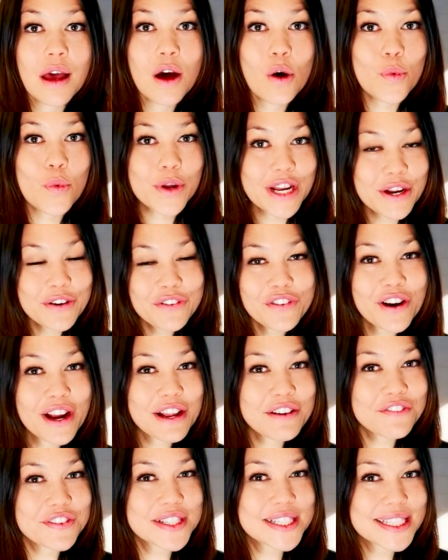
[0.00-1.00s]
Whenever
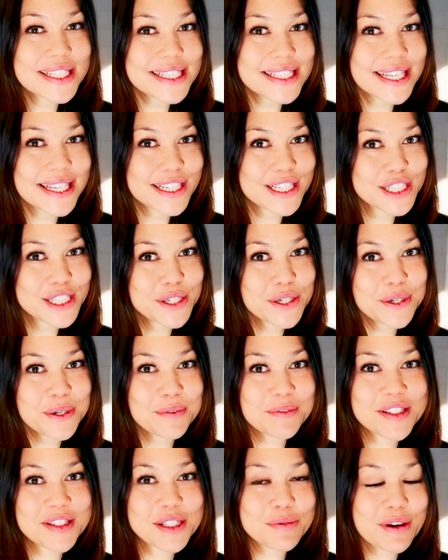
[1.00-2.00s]
I'd visit Sunny's
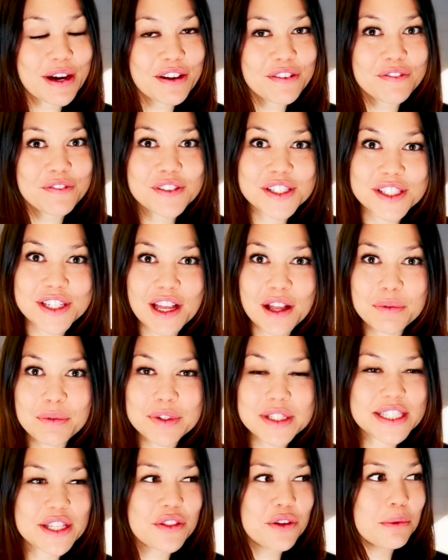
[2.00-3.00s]
home, his wife Michelle
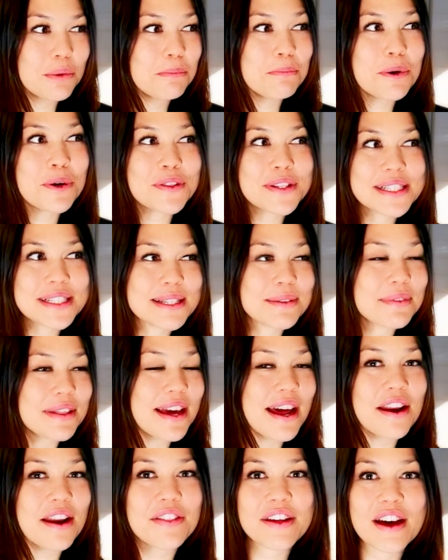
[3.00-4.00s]
was either pulling something
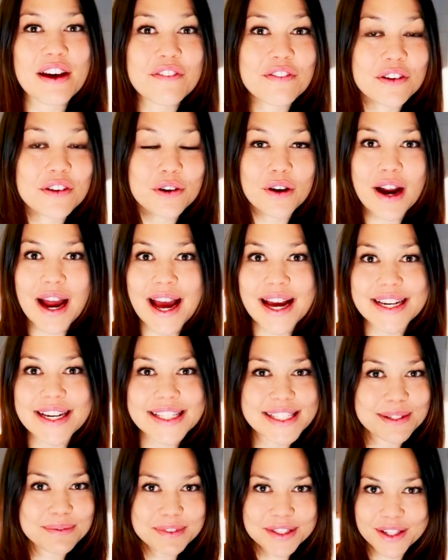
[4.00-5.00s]
out of the oven or had
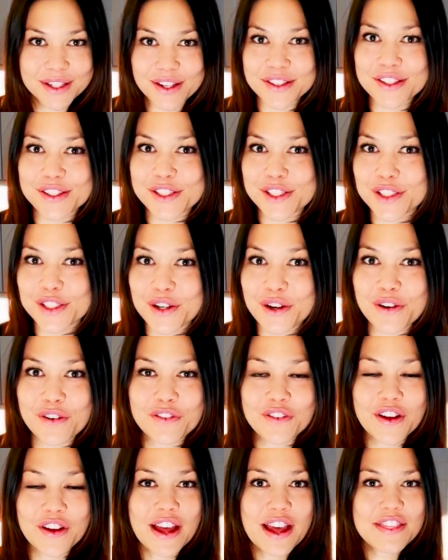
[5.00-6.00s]
something on the stove
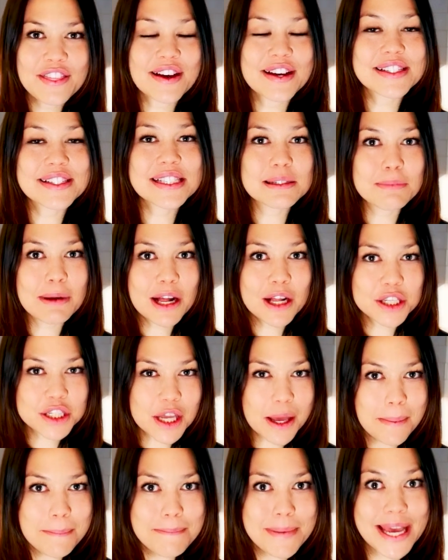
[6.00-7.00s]
that smelled
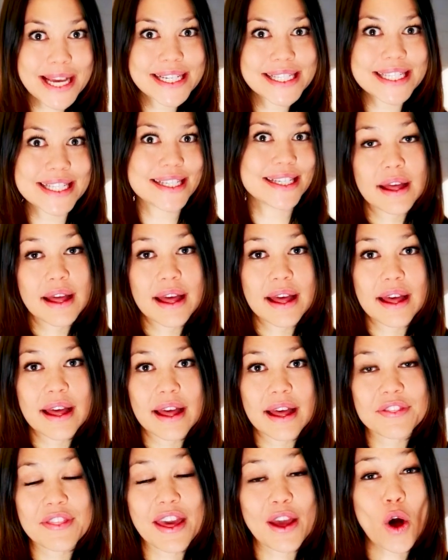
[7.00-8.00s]
amazing.
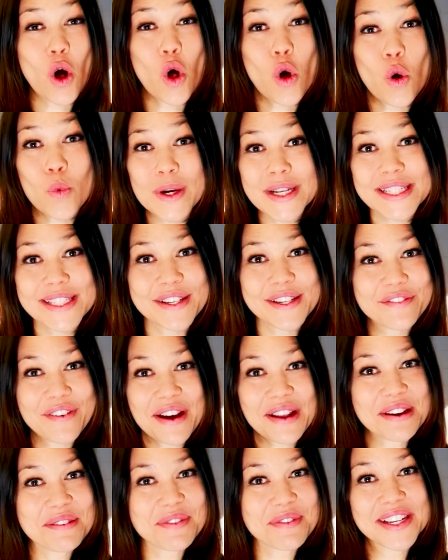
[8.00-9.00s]
They always
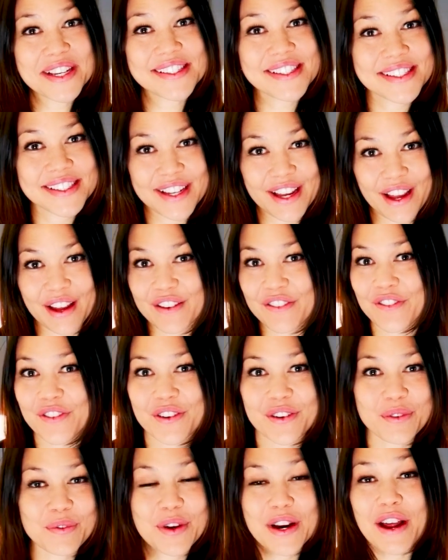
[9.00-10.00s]
invited me to stay
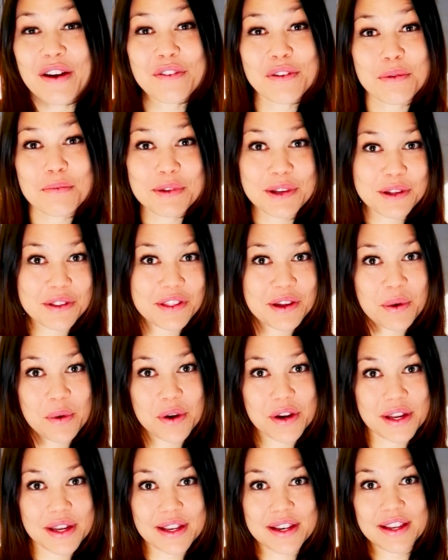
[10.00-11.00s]
for whatever meal they were
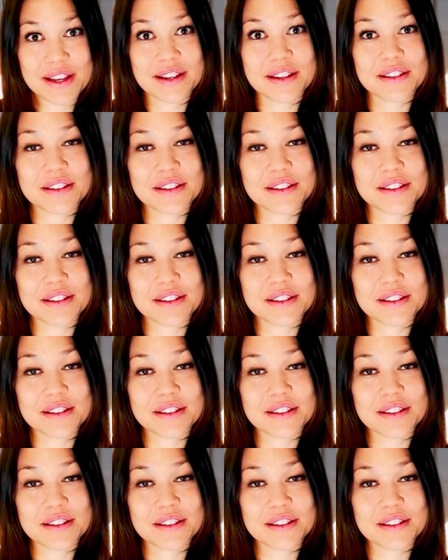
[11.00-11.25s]
eating.